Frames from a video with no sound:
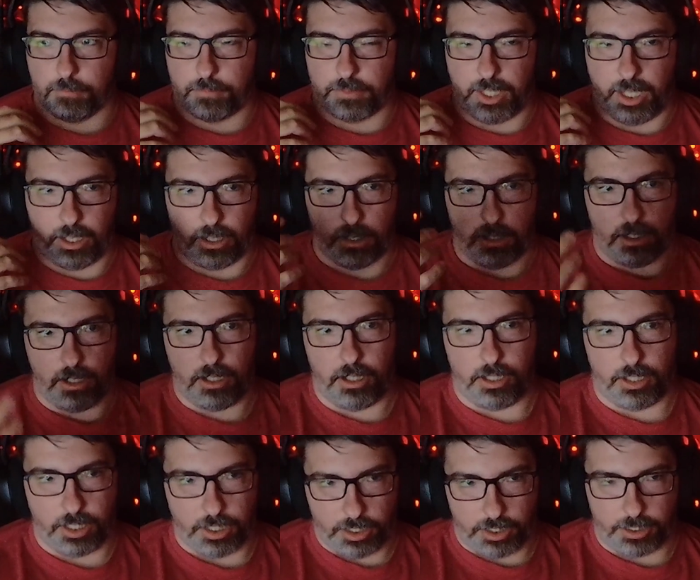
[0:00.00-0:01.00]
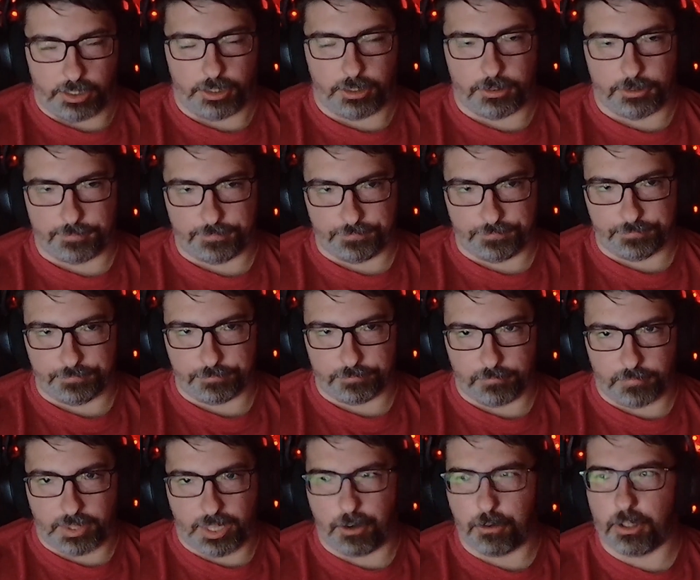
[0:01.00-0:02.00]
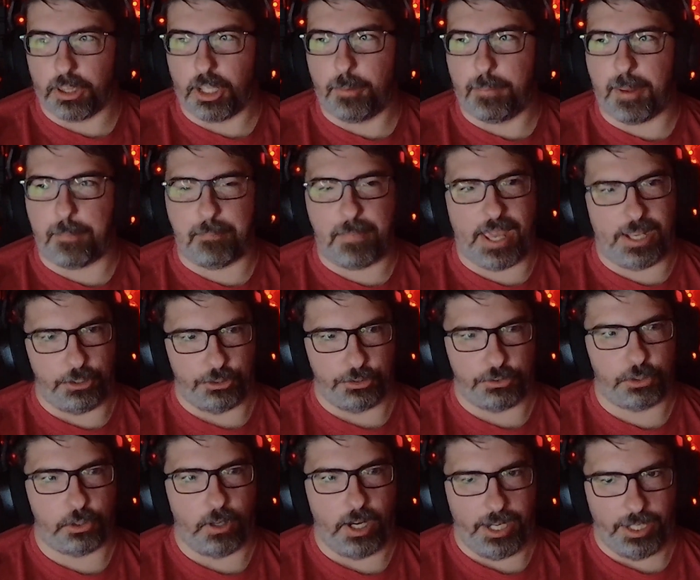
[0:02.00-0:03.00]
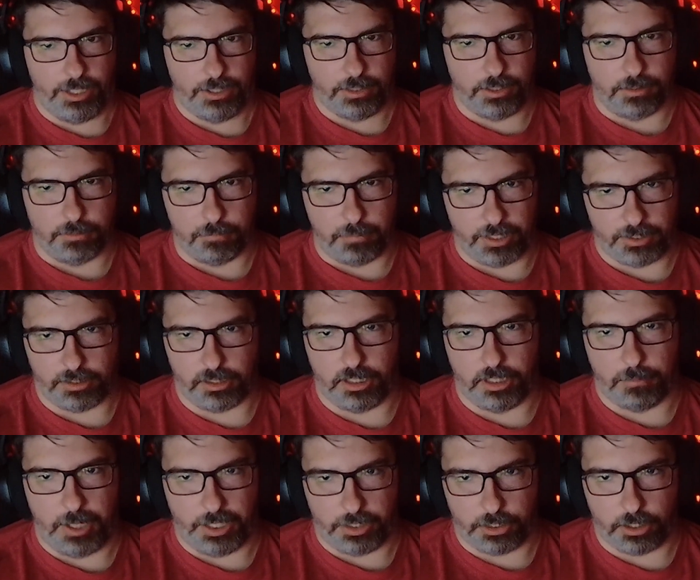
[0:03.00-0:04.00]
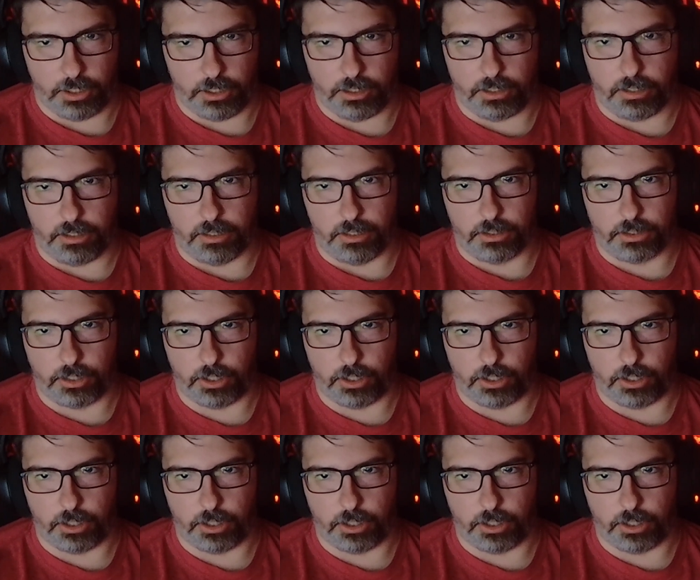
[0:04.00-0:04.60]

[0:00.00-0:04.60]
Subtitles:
they are they were a little bit better trained, basically, by Kurt.